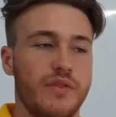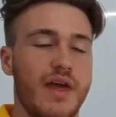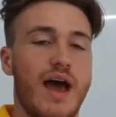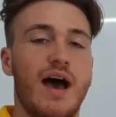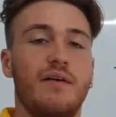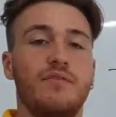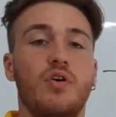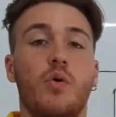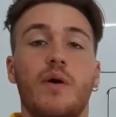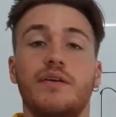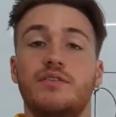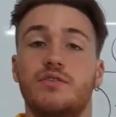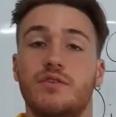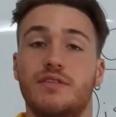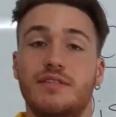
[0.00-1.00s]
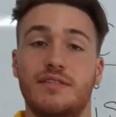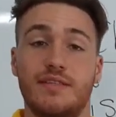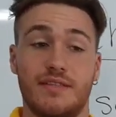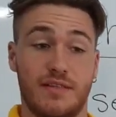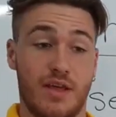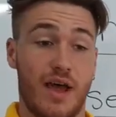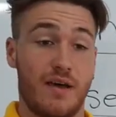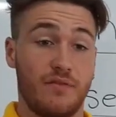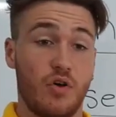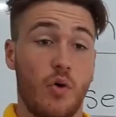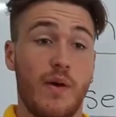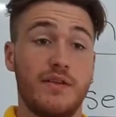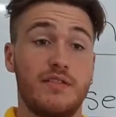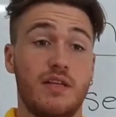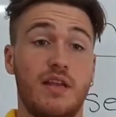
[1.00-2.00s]
They have nowhere
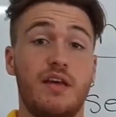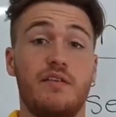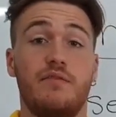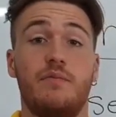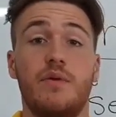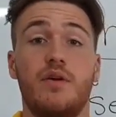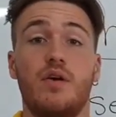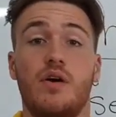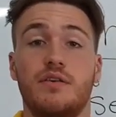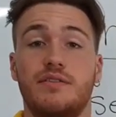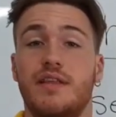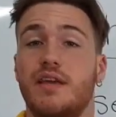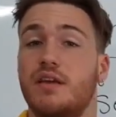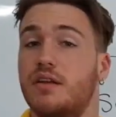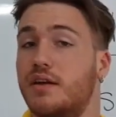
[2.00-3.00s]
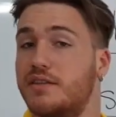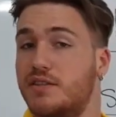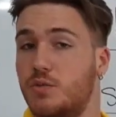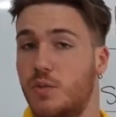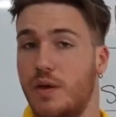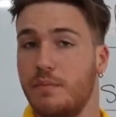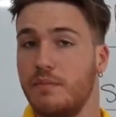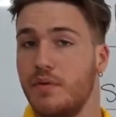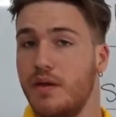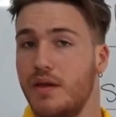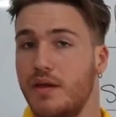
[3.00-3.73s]
to live because they cannot swim.